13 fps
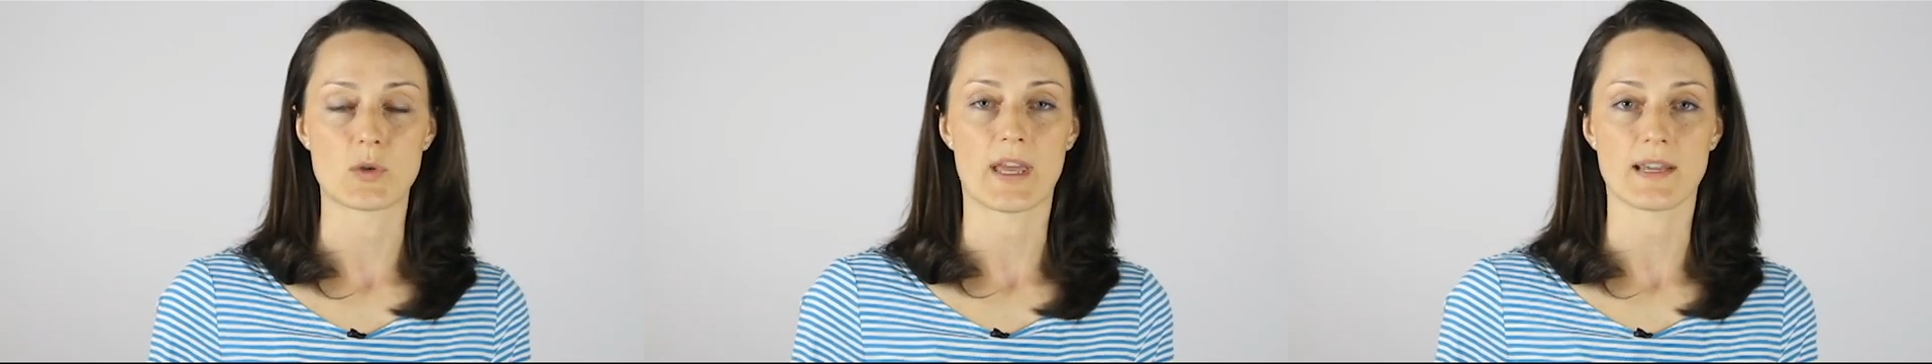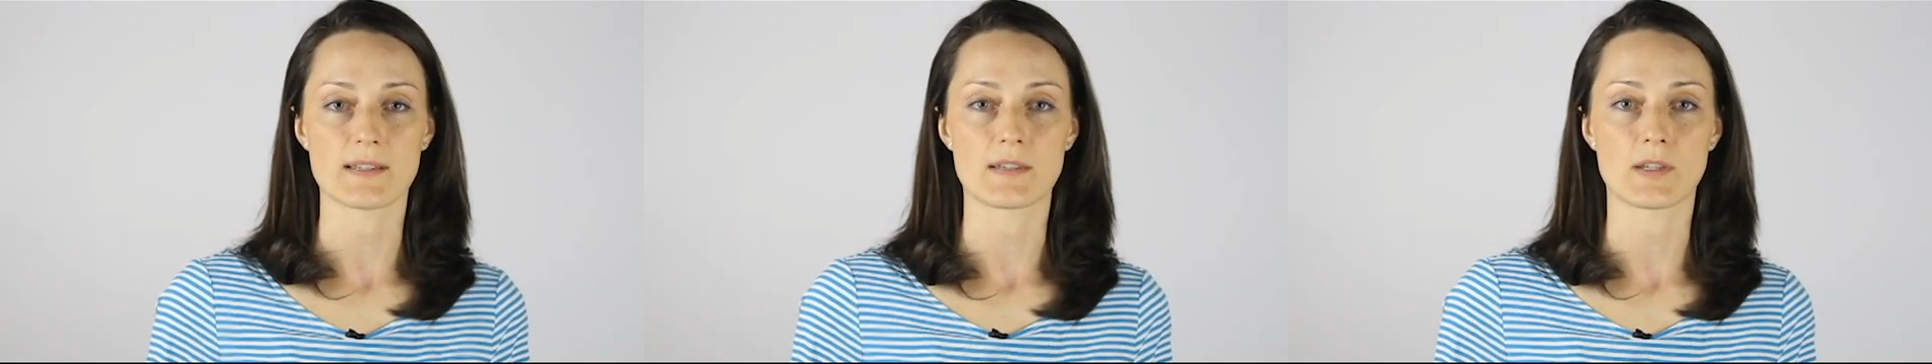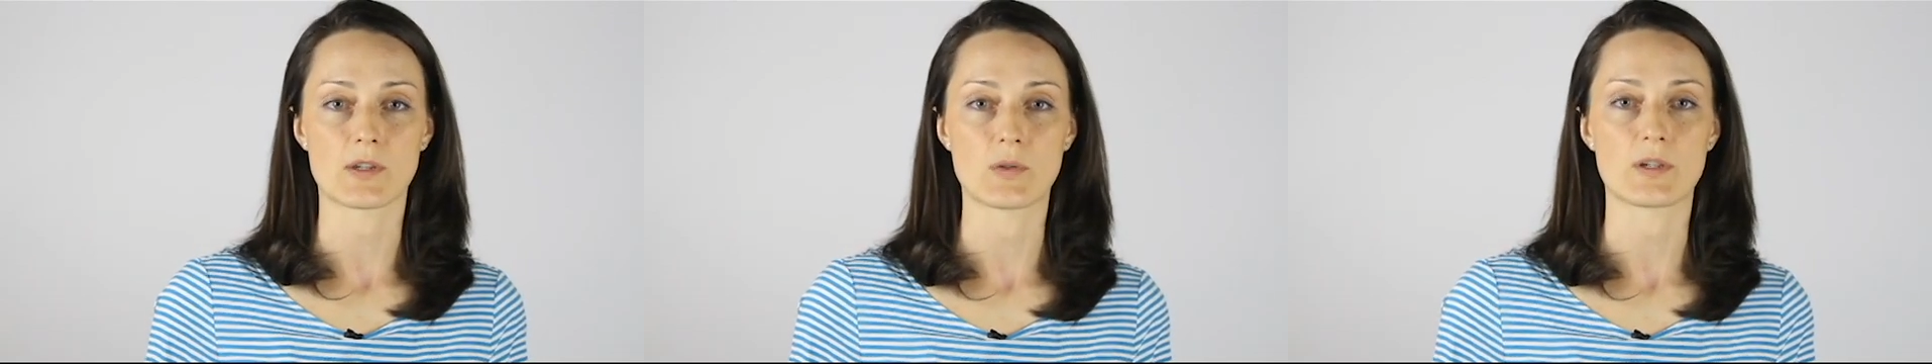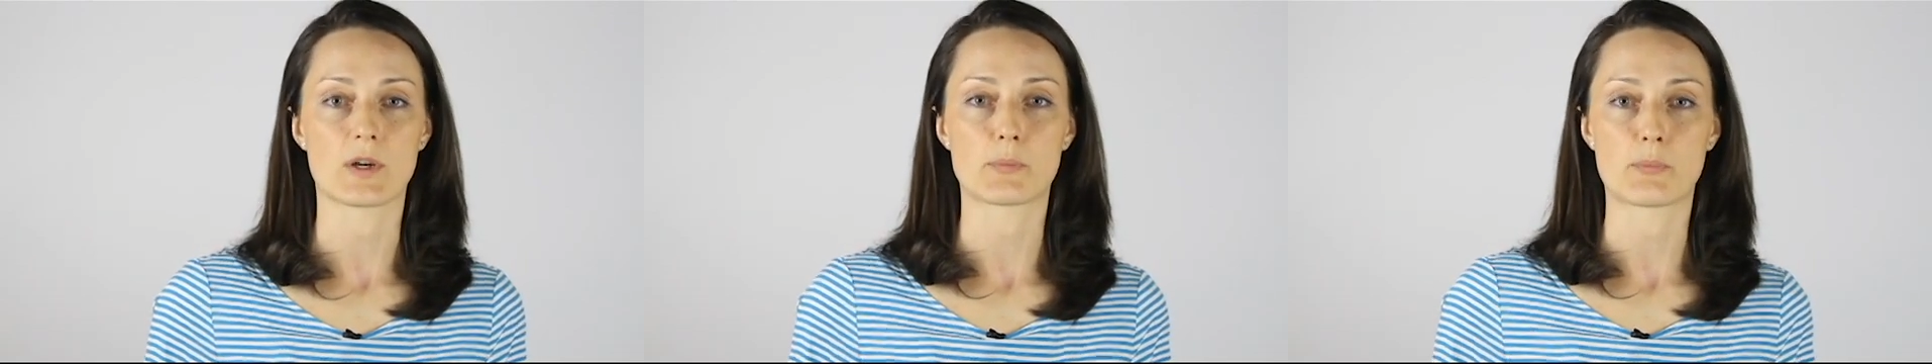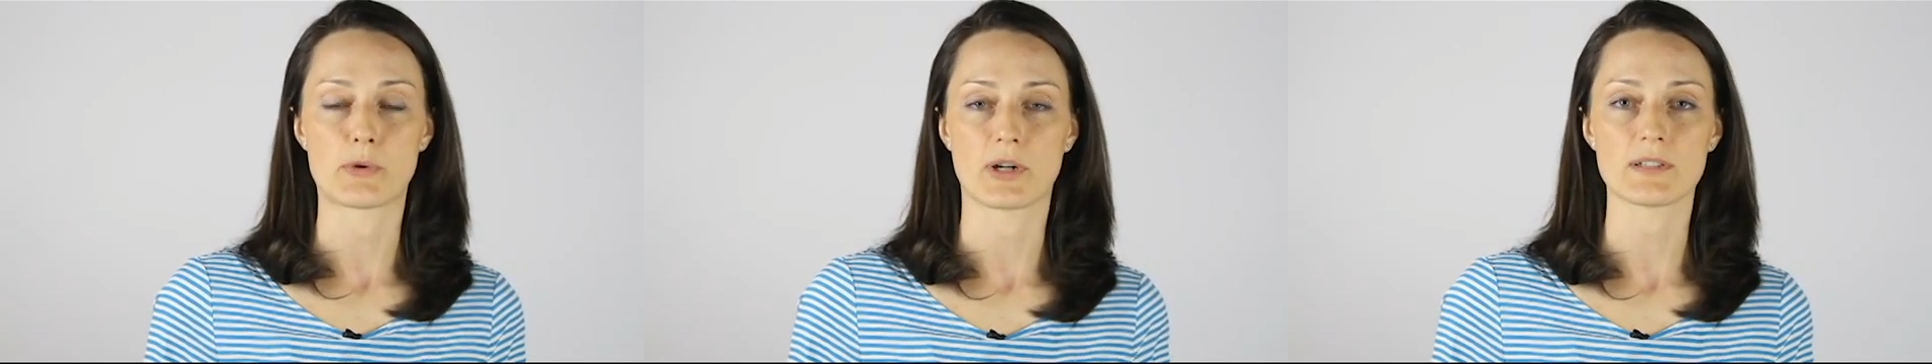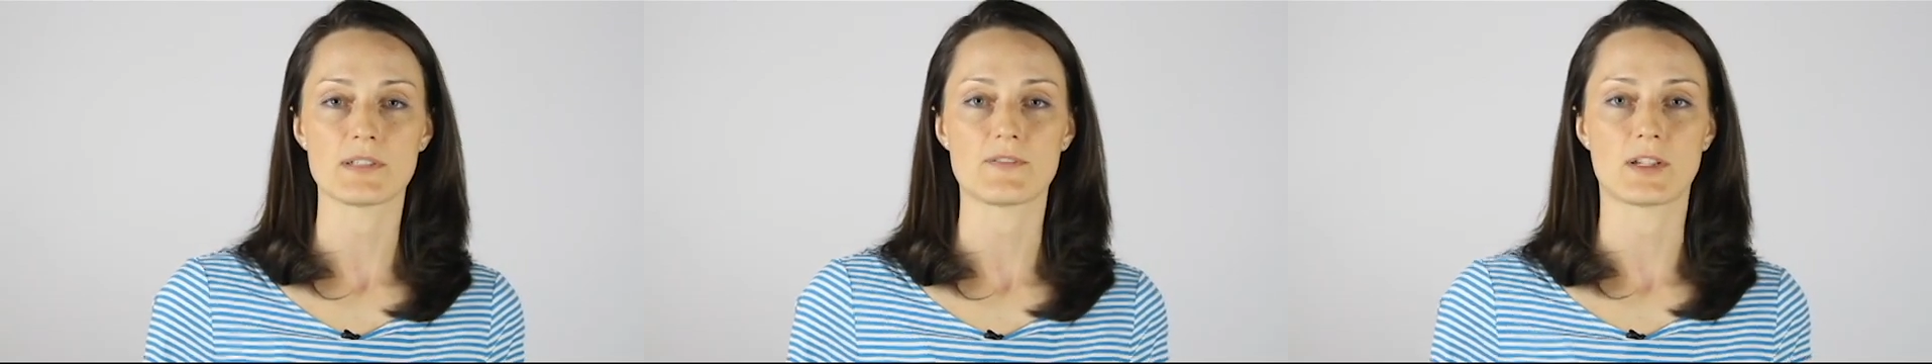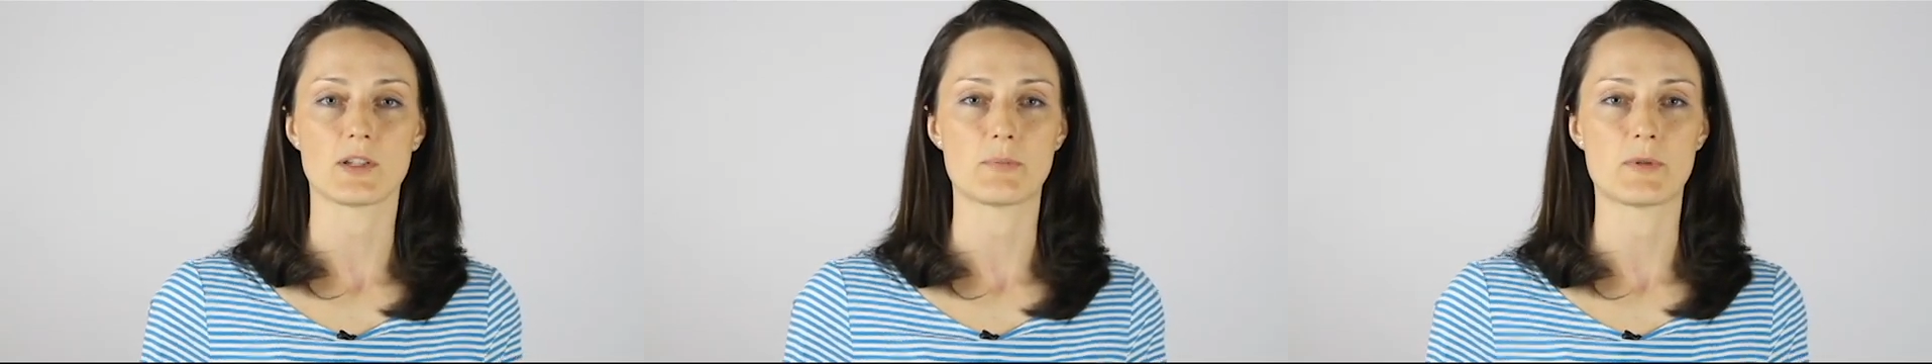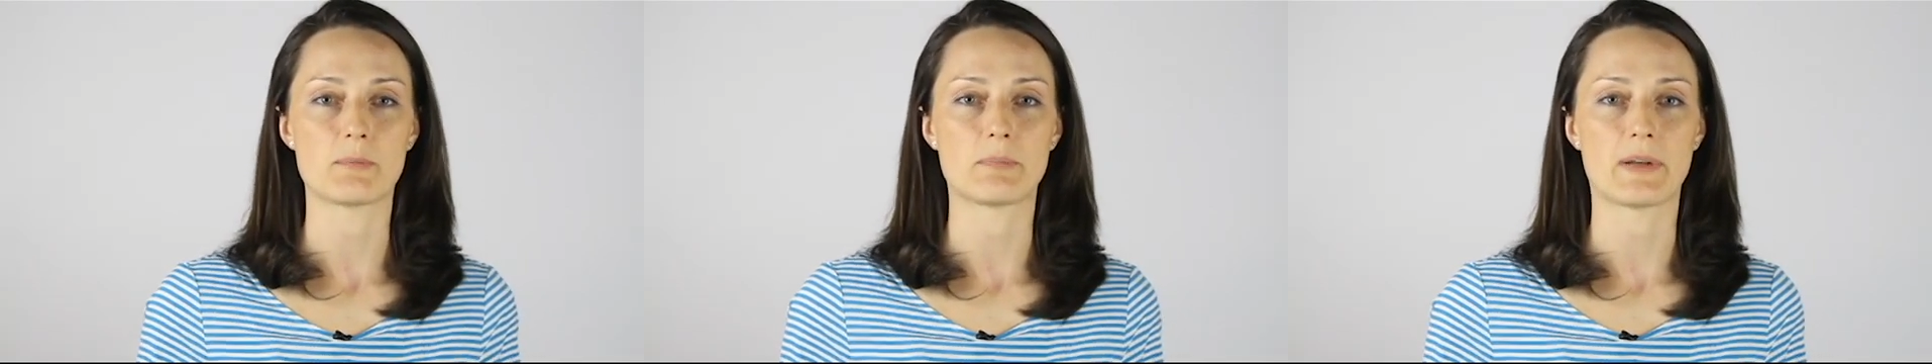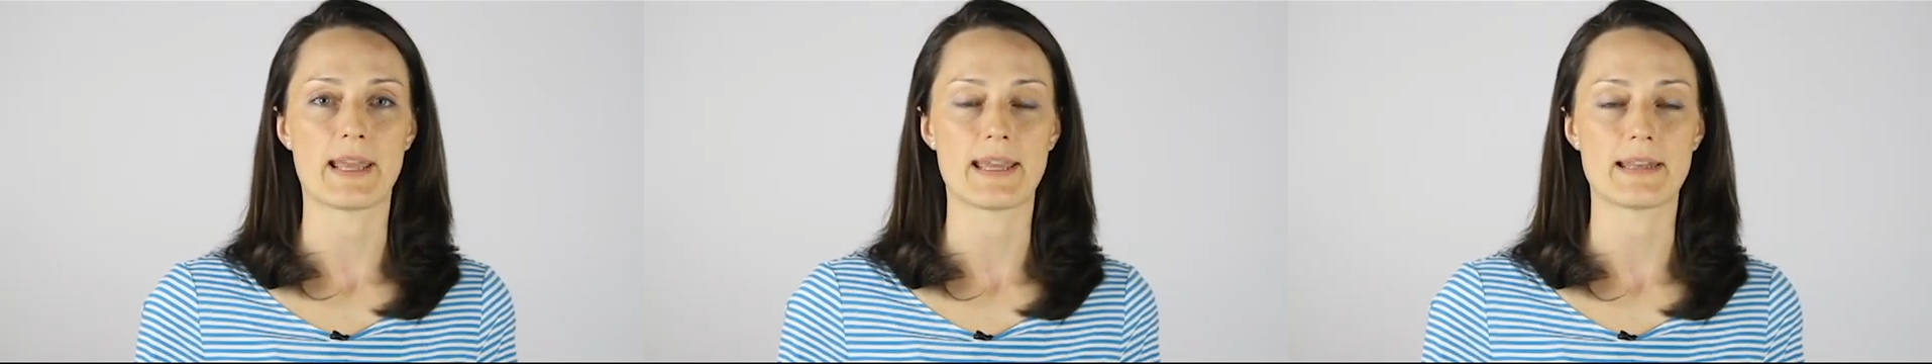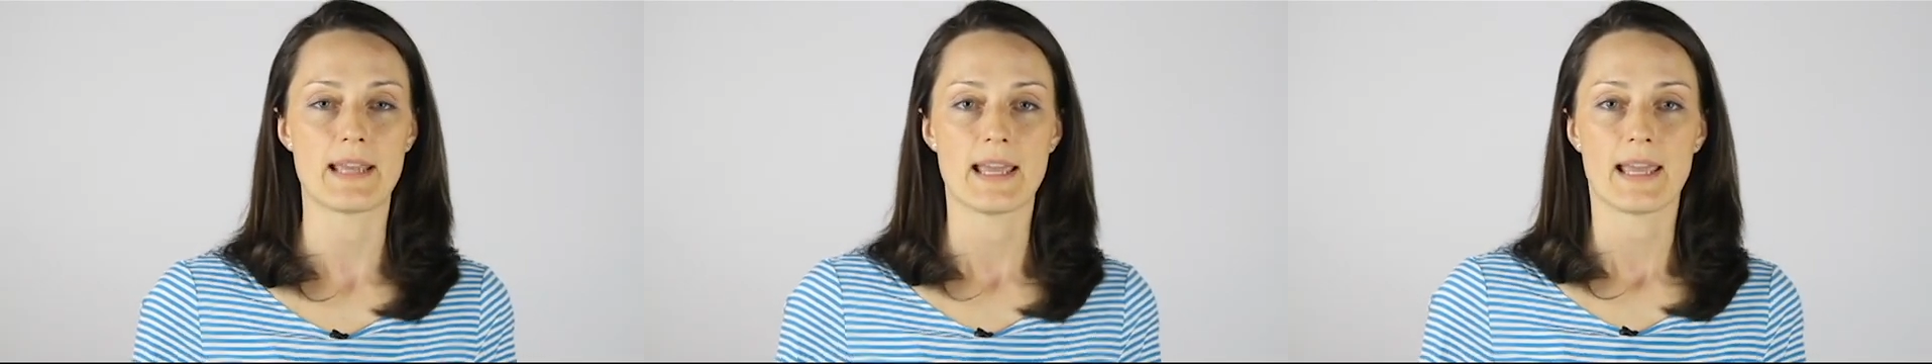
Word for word: execute our product development plan